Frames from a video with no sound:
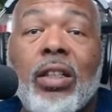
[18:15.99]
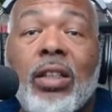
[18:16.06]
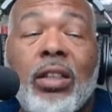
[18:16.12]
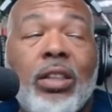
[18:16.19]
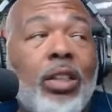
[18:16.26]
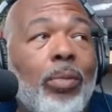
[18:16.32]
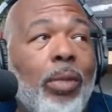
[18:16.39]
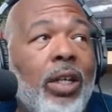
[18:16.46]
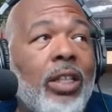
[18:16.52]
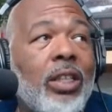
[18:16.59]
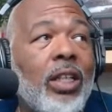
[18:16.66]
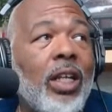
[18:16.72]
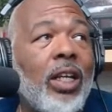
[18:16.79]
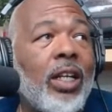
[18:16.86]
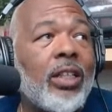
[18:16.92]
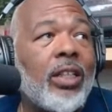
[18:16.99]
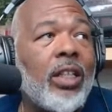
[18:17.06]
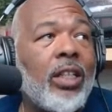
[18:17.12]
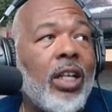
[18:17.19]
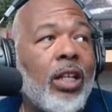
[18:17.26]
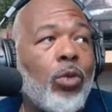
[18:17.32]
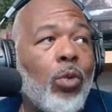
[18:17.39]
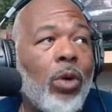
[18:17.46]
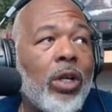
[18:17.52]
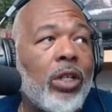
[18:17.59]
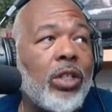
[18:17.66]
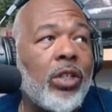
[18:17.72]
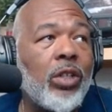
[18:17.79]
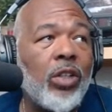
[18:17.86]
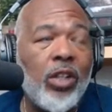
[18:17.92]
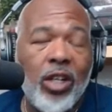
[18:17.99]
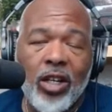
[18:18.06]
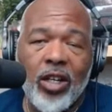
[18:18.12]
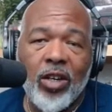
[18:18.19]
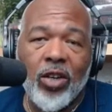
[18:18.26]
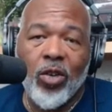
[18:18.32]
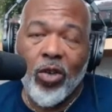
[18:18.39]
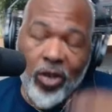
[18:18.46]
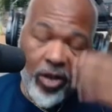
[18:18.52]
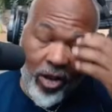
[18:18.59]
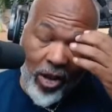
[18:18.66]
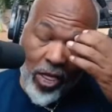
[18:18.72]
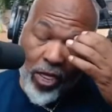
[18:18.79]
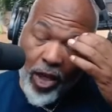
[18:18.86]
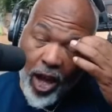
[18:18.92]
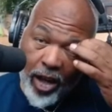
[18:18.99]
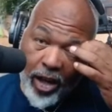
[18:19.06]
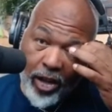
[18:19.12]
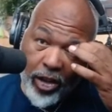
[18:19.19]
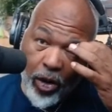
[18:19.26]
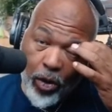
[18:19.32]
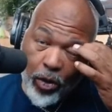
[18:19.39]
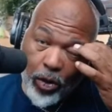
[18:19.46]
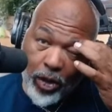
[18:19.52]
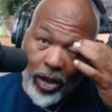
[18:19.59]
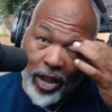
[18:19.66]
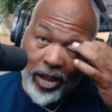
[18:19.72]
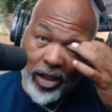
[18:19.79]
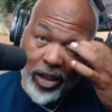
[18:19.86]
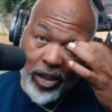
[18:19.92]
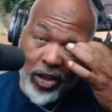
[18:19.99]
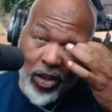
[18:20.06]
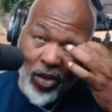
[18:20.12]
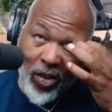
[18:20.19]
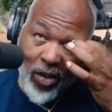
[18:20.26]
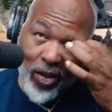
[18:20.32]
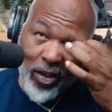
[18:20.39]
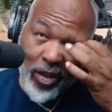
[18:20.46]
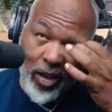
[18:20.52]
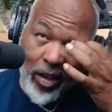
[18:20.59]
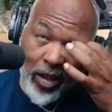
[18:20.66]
Somebody said he has a death wish or a thanatos, as it's called.